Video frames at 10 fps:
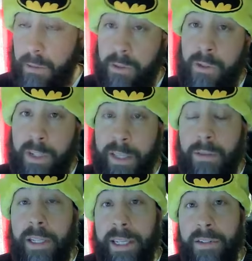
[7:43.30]
to say the
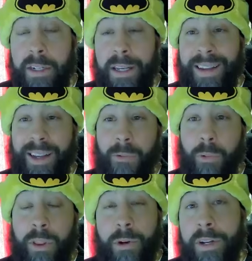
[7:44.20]
least,
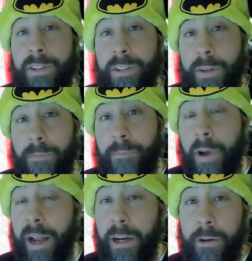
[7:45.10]
whether it's
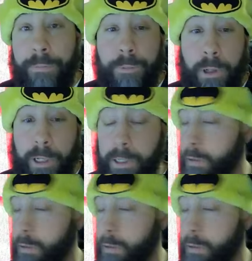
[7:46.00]
fire, flood,